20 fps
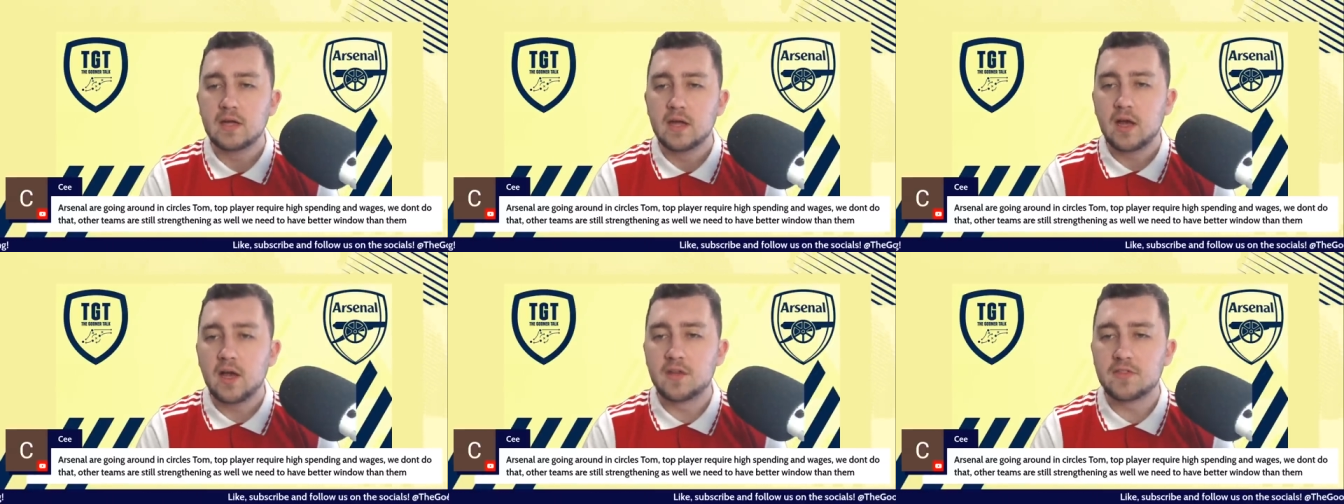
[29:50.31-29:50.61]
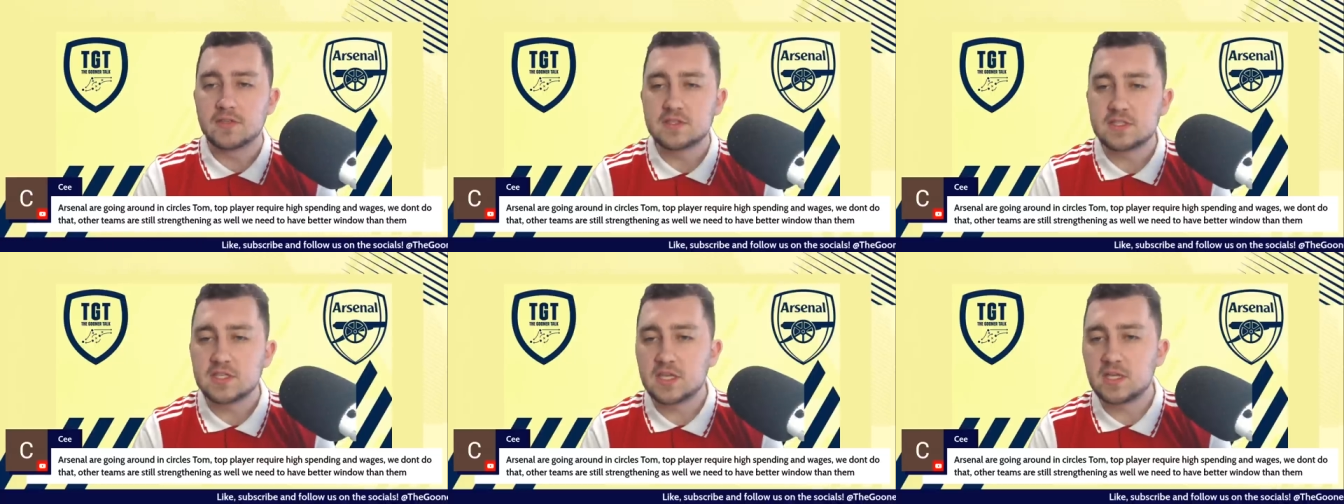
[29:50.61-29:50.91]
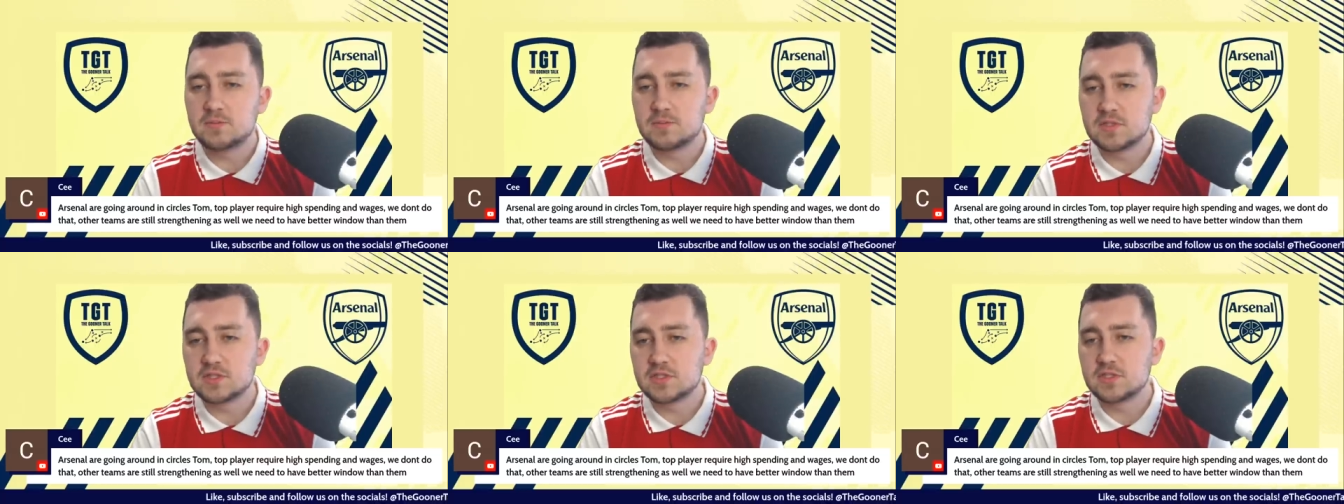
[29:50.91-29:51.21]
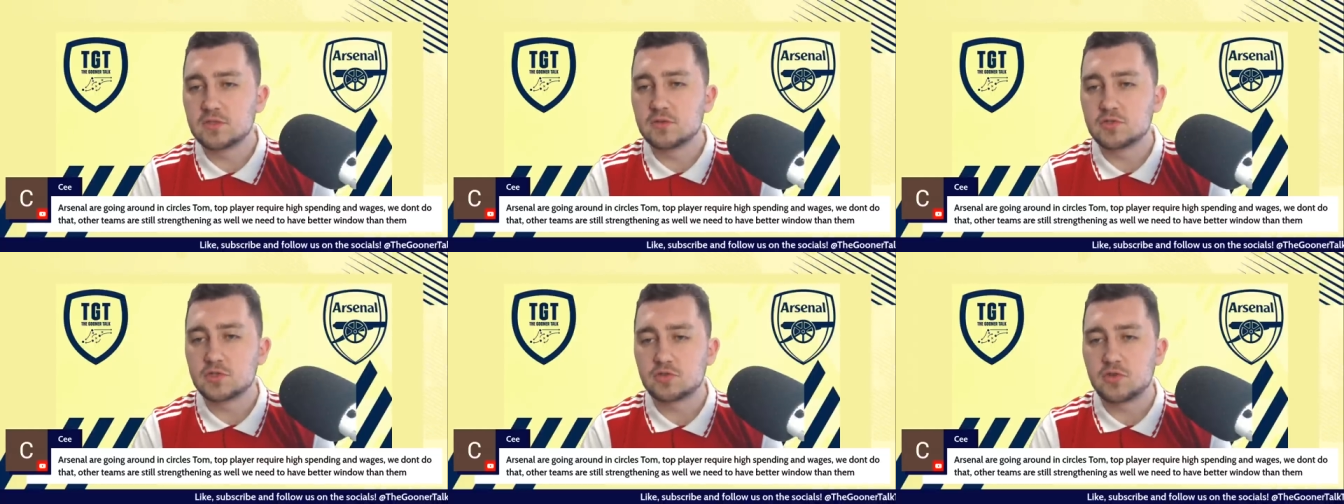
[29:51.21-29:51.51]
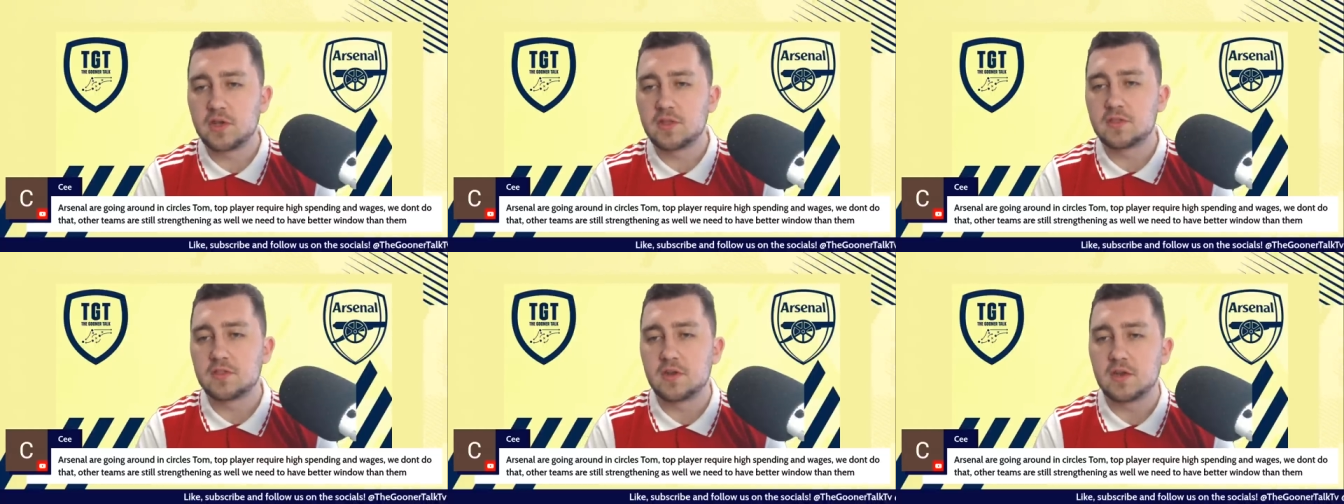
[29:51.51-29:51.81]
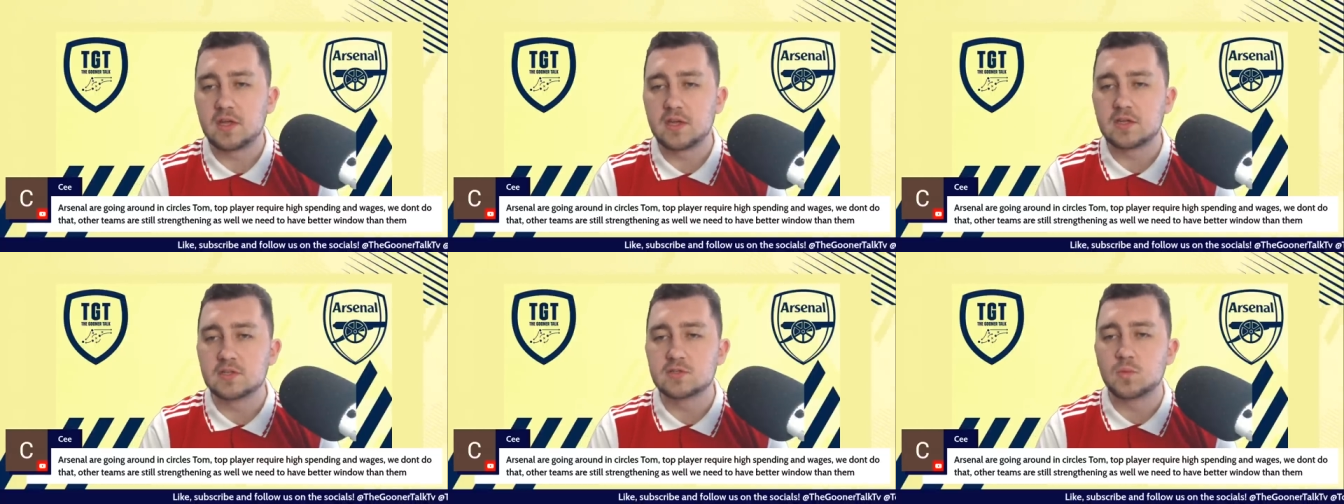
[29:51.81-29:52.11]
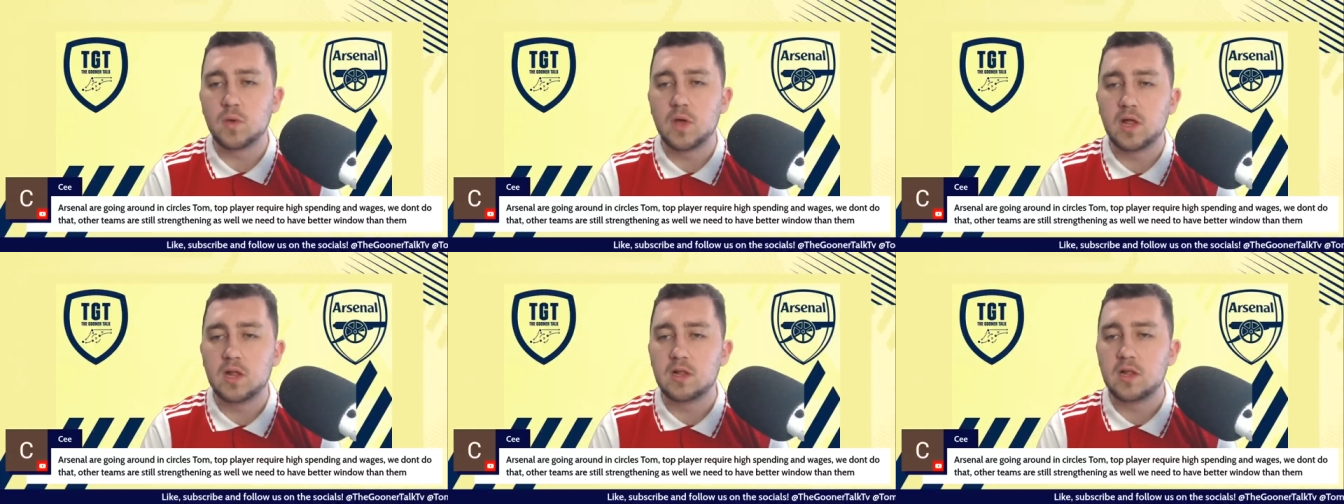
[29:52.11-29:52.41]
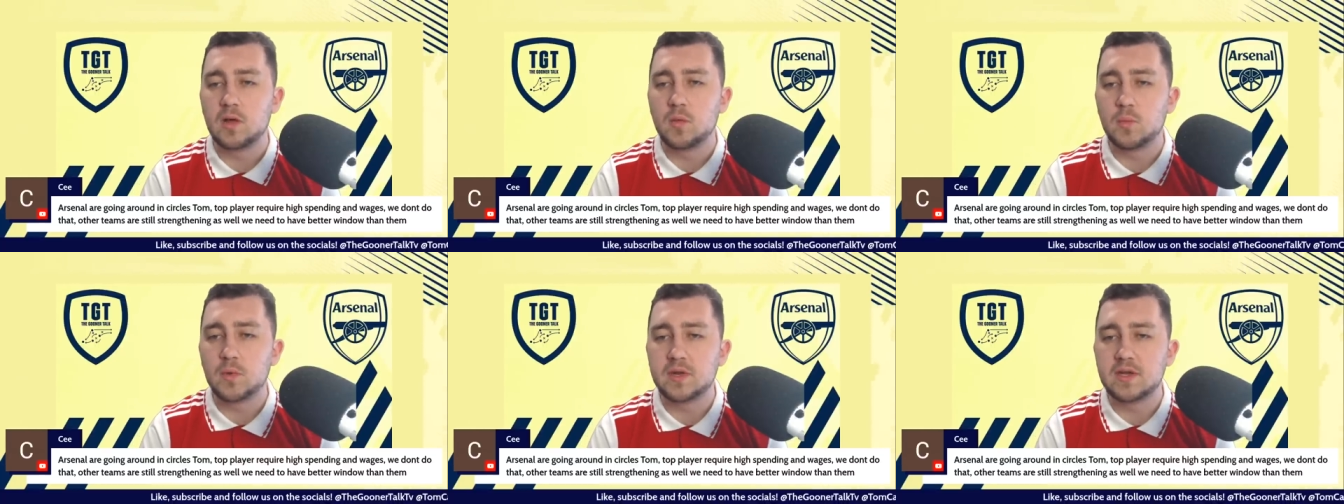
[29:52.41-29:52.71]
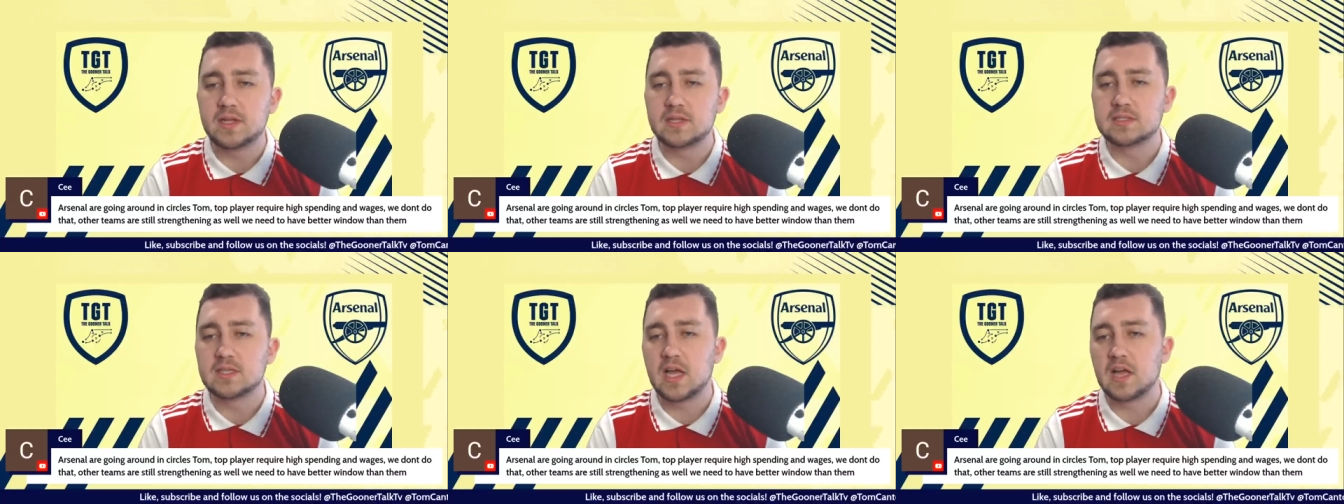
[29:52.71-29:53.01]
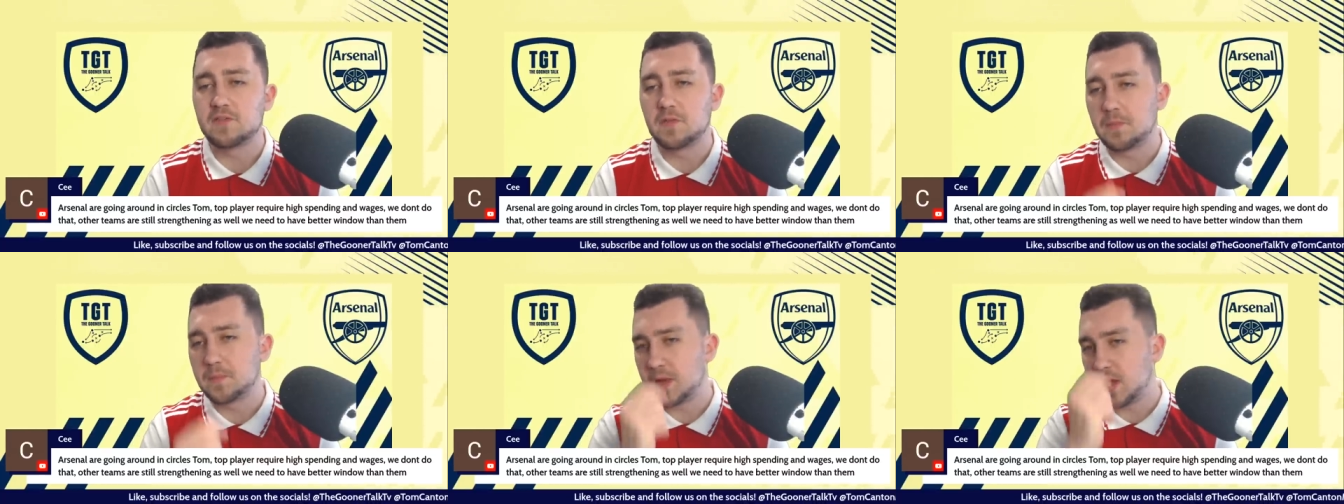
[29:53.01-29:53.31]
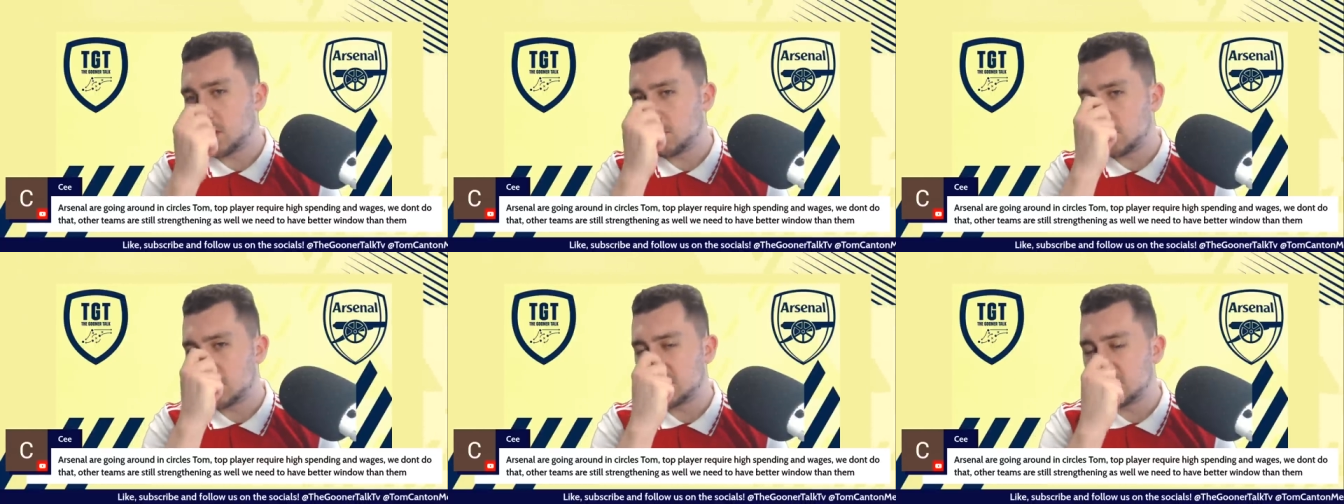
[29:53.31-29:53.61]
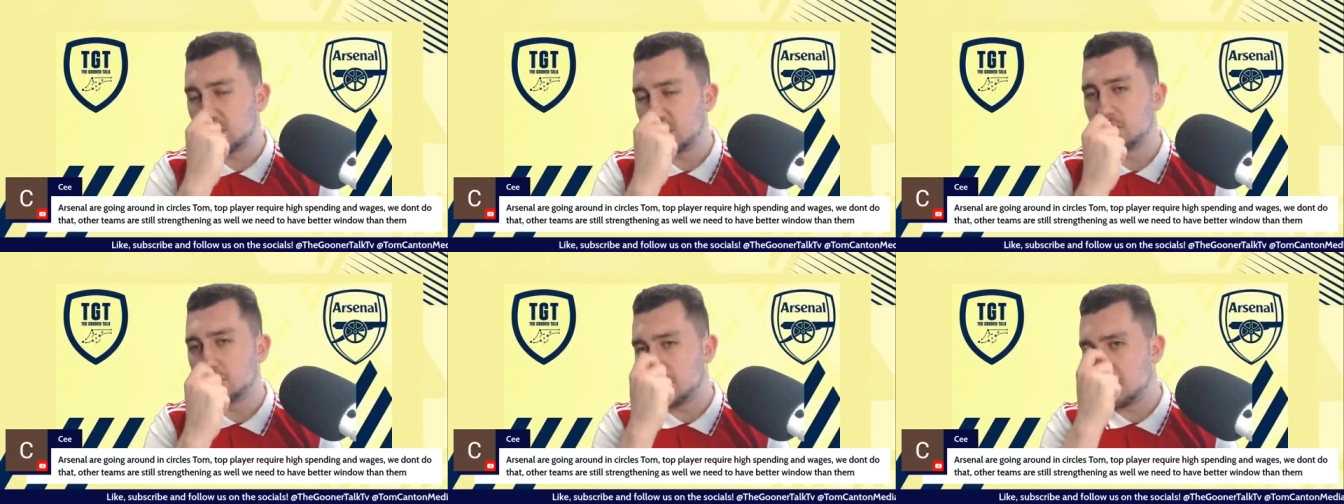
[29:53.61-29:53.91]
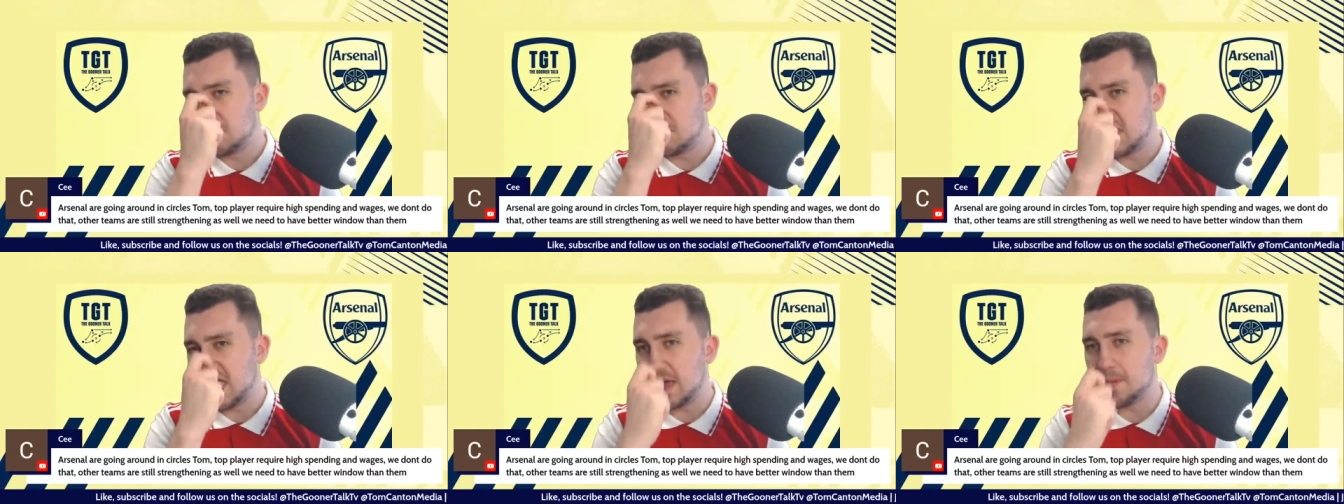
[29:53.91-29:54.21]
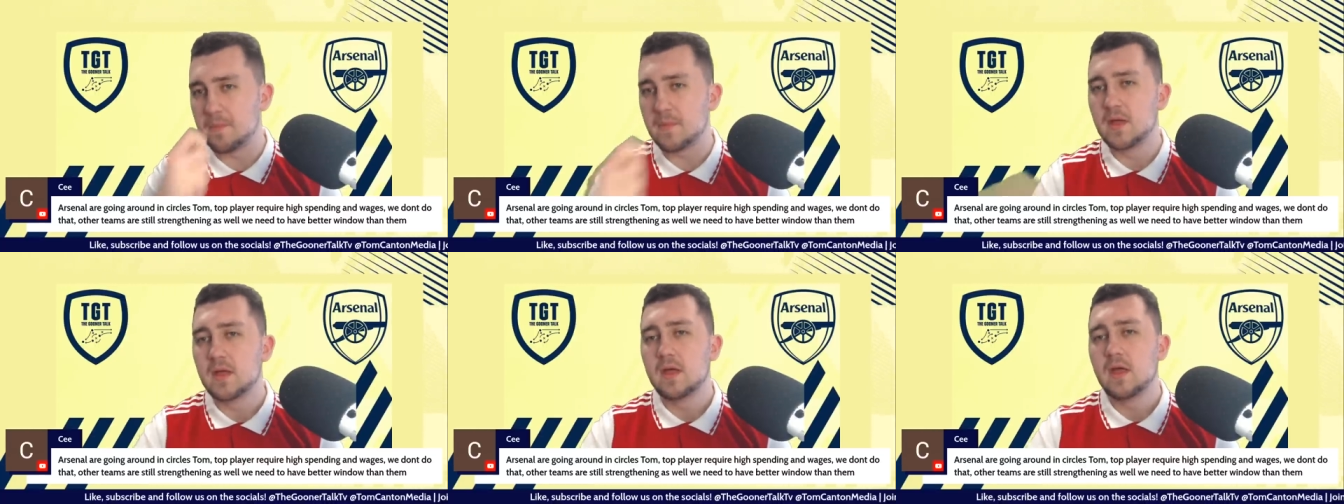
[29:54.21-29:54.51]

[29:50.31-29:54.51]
Other teams are still strengthening as well, and we need to have a better window than them.